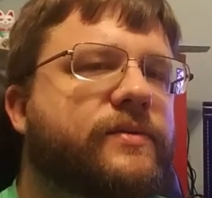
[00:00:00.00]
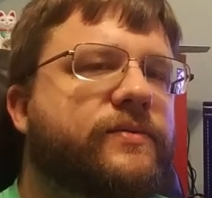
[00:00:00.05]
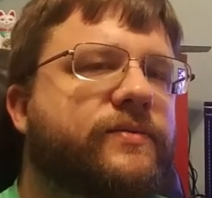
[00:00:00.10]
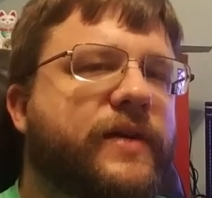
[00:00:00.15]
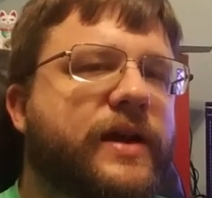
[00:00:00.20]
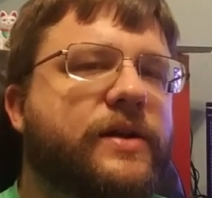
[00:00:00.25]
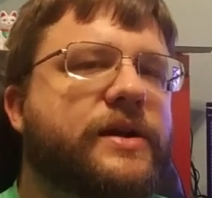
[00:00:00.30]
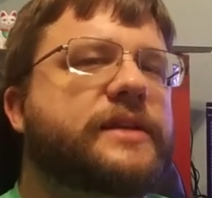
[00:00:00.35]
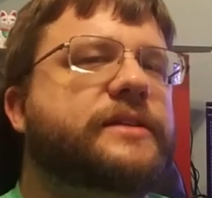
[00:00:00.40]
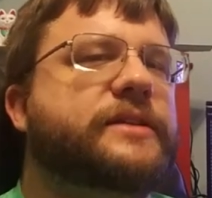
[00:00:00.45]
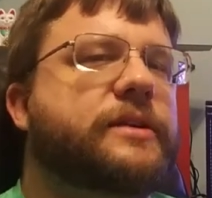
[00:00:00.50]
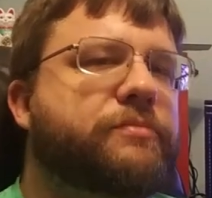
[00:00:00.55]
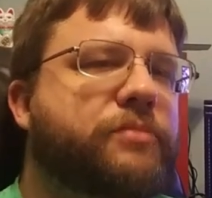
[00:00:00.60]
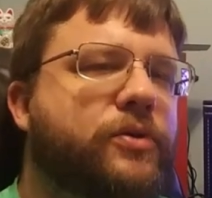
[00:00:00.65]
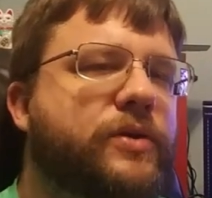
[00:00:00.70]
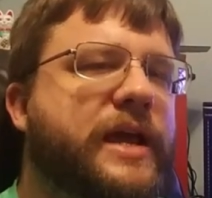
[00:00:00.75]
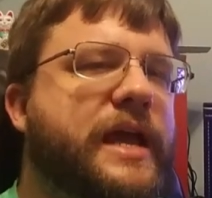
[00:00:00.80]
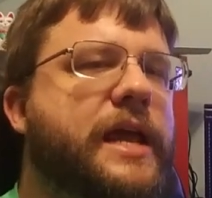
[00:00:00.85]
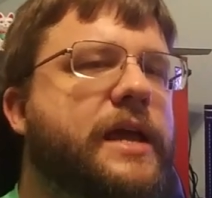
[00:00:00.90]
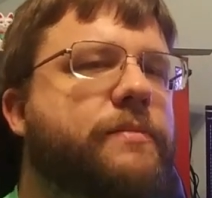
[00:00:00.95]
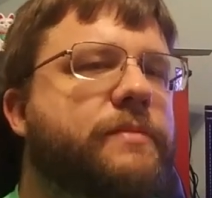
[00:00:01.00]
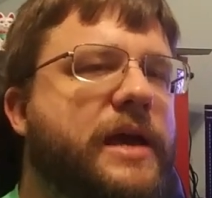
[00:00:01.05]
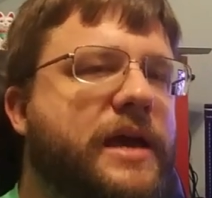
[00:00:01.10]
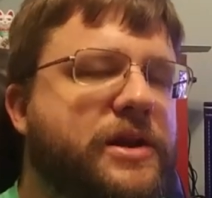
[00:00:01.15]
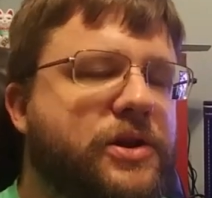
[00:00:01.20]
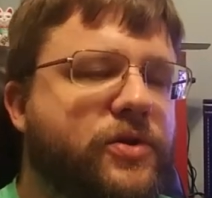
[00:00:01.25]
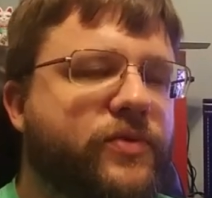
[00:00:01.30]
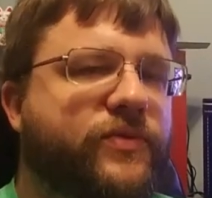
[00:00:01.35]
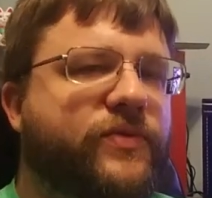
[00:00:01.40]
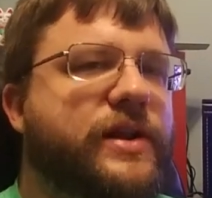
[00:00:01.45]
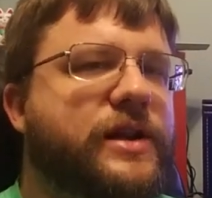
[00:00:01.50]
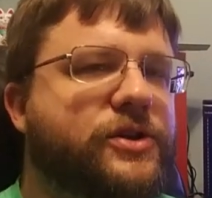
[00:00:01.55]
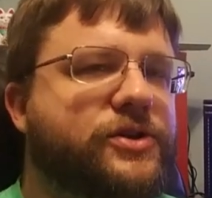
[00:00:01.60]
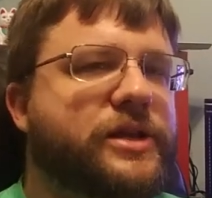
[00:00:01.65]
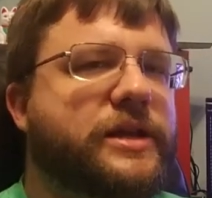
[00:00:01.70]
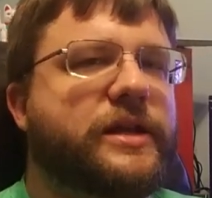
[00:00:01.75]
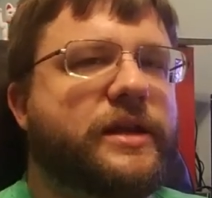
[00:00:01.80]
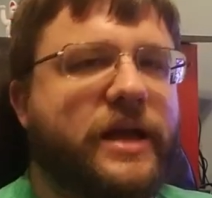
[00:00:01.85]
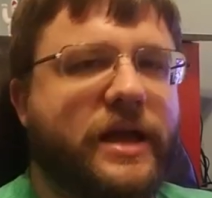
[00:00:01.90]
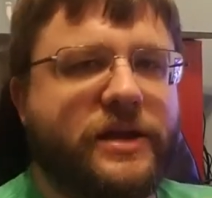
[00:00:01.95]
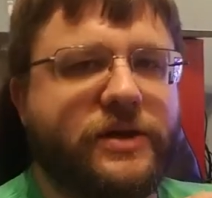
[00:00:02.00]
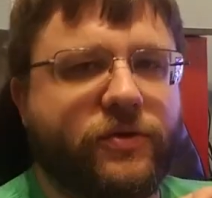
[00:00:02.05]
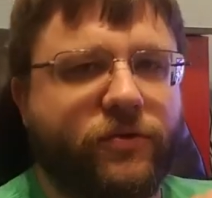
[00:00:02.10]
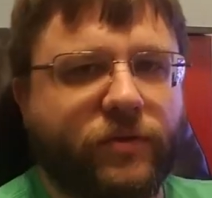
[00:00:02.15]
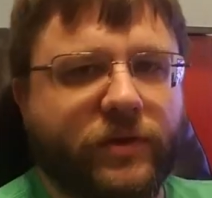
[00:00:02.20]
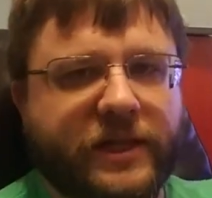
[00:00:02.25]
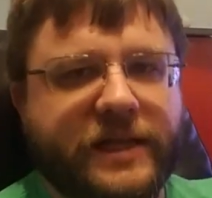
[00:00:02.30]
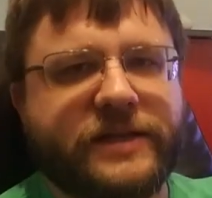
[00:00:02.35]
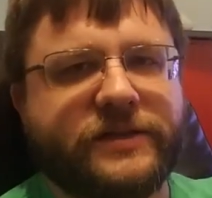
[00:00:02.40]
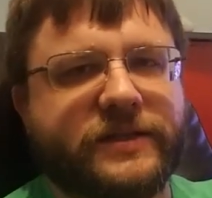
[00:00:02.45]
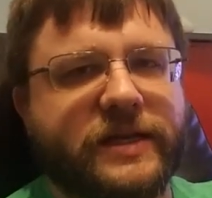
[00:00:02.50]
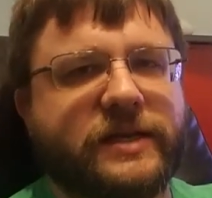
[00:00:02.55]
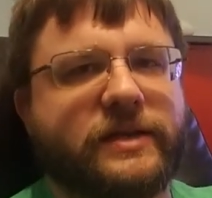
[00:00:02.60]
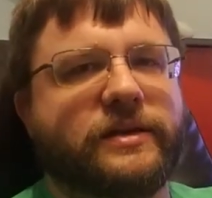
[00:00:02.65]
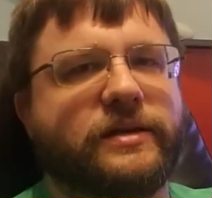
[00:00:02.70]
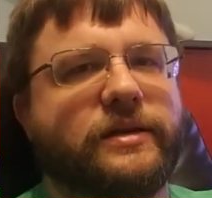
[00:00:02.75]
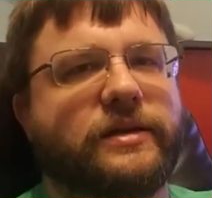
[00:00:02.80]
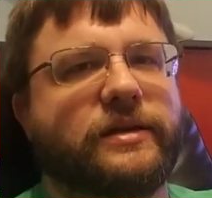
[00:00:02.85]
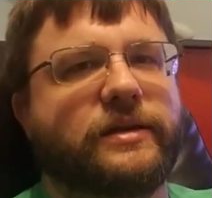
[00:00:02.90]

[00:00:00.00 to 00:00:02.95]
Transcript: very simple game and you finish it and you release it,